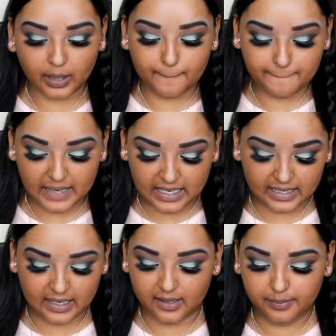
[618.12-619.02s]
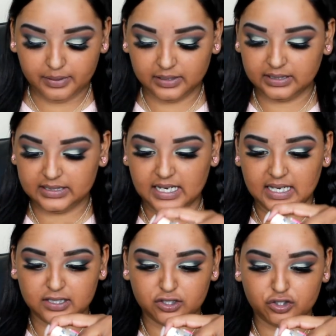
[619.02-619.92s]
makeup
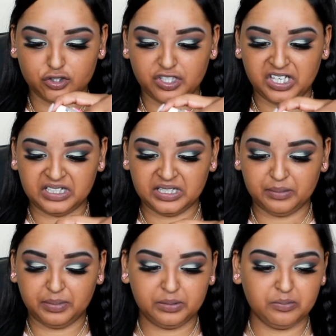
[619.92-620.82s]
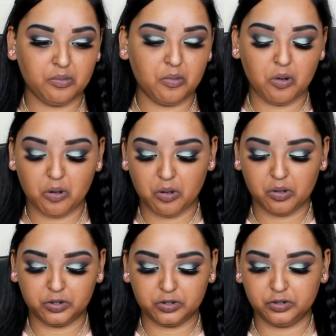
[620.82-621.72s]
tends to get a bit
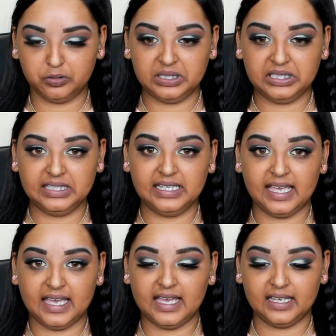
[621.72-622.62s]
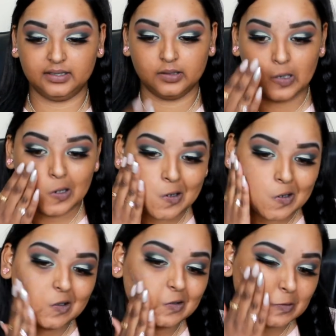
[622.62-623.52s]
more dewy and
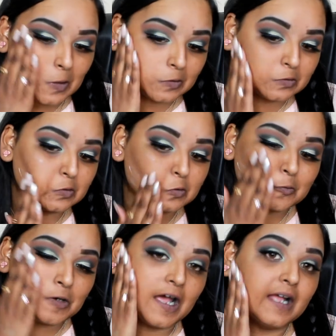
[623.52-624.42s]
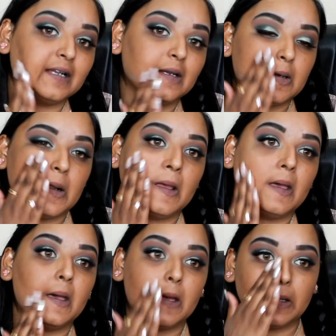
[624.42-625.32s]
it starts to run
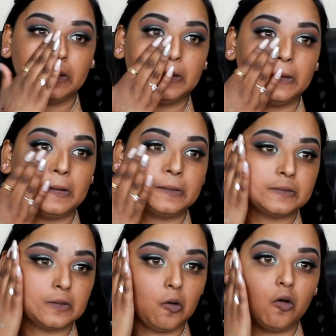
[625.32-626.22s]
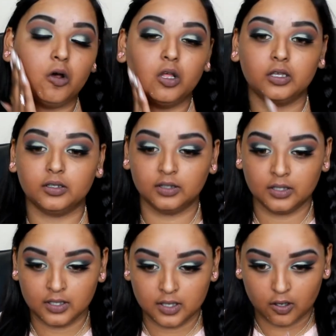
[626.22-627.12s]
and it gets all
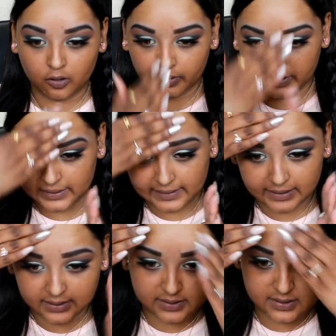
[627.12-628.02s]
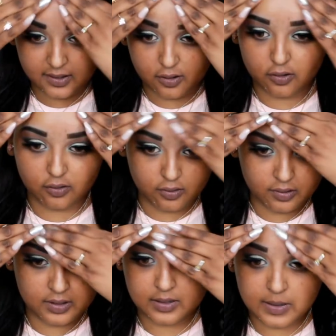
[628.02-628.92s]
Maybe so